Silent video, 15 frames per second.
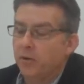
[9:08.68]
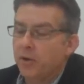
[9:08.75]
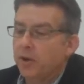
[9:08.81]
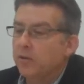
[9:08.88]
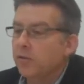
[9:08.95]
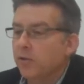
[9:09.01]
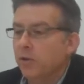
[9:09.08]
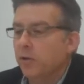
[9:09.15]

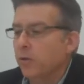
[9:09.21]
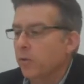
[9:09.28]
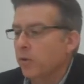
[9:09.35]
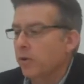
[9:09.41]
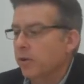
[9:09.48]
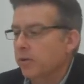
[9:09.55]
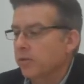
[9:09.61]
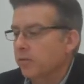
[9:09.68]
Okay,
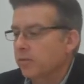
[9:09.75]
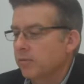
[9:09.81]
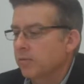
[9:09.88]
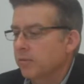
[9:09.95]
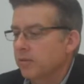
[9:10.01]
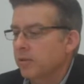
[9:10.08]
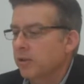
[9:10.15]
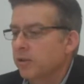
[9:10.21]
so
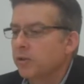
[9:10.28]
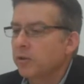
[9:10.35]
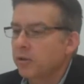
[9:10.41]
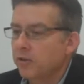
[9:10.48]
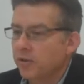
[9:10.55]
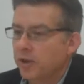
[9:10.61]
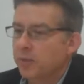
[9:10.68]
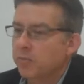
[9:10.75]
a good
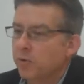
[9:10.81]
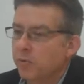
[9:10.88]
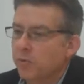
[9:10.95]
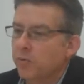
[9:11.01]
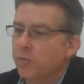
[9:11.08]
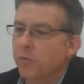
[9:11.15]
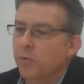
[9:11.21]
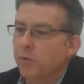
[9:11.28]
example
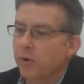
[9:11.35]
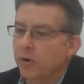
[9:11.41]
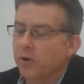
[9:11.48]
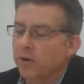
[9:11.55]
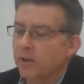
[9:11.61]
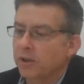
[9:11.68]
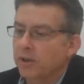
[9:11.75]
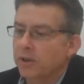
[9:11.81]

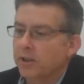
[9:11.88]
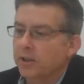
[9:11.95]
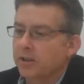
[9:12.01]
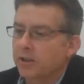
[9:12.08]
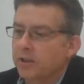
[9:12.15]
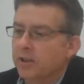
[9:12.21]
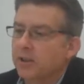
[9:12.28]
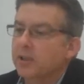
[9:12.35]
for
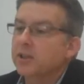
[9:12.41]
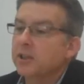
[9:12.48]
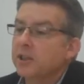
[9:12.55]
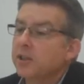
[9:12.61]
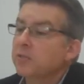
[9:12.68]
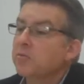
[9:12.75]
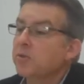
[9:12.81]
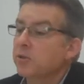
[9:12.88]
the
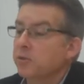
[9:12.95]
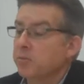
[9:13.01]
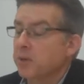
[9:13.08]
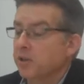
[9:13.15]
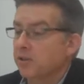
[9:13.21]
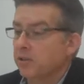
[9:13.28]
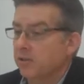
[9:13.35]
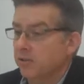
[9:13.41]
need for
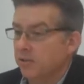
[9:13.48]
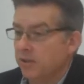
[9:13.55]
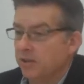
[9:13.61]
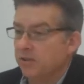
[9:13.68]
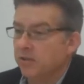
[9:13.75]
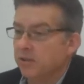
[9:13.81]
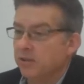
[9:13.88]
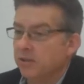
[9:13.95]

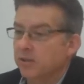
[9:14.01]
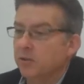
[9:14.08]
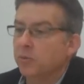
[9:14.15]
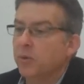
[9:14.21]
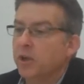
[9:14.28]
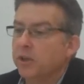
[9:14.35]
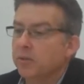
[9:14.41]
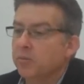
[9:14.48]
specialization and
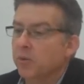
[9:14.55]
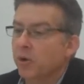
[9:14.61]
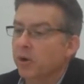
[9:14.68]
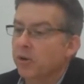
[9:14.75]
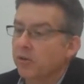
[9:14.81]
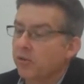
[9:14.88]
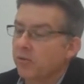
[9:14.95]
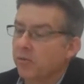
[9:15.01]
the way that
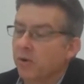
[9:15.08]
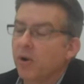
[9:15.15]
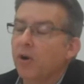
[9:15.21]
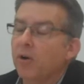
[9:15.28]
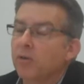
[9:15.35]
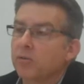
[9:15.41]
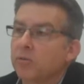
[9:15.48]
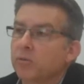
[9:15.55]
markets
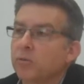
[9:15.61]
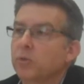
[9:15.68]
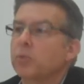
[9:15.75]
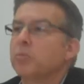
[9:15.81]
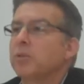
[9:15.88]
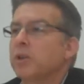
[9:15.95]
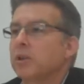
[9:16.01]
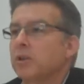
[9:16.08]
evolve
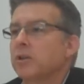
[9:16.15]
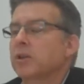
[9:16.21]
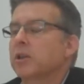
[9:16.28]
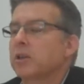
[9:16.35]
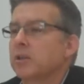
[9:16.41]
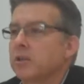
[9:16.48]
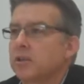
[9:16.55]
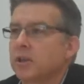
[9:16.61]
would be
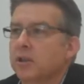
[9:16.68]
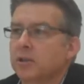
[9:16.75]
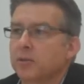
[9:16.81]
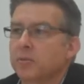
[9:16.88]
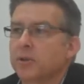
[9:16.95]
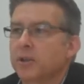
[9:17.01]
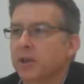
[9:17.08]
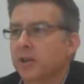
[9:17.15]
looking in the
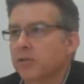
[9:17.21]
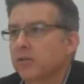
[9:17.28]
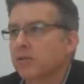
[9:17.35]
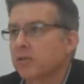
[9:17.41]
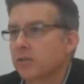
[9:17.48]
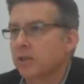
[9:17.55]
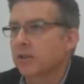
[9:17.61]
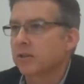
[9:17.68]

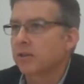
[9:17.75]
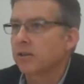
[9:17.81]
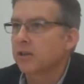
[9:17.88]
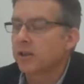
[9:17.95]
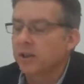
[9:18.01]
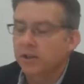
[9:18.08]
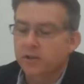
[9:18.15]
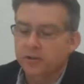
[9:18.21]
telecommunications sector.
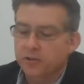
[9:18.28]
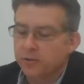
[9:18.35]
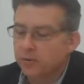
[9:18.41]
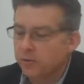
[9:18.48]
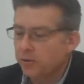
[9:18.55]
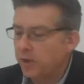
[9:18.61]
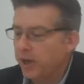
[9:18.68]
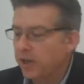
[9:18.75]
So
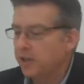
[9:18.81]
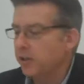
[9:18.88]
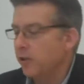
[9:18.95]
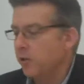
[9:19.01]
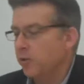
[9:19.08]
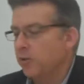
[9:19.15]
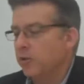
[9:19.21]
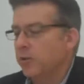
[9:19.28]
you had
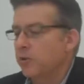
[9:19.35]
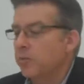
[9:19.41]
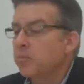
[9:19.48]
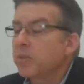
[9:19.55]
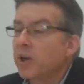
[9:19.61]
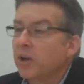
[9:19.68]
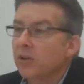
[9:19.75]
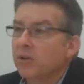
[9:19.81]
the
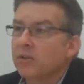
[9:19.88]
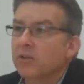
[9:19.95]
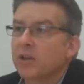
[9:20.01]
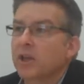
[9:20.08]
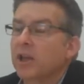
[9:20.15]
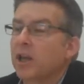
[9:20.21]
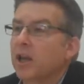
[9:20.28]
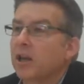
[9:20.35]
Bells.
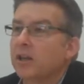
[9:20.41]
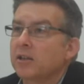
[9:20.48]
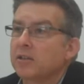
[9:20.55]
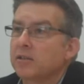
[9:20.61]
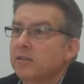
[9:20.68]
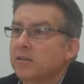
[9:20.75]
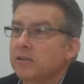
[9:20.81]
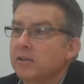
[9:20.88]
They
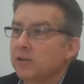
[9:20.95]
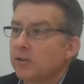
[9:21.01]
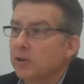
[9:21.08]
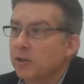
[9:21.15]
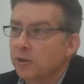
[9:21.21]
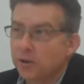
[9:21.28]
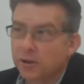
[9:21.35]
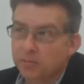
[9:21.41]
had
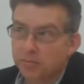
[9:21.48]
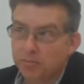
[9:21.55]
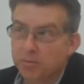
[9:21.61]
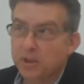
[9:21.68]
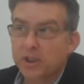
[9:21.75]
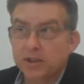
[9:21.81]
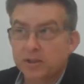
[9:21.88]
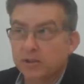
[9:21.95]

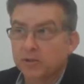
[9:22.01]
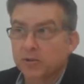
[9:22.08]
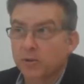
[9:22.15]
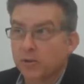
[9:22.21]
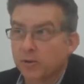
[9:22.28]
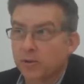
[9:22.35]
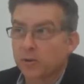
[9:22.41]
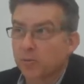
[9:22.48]
complete
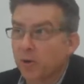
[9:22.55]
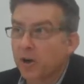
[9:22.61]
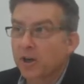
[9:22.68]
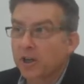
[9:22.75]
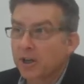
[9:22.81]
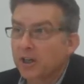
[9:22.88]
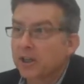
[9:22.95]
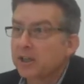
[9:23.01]
control of their
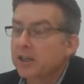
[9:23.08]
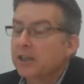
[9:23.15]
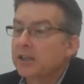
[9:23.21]
market.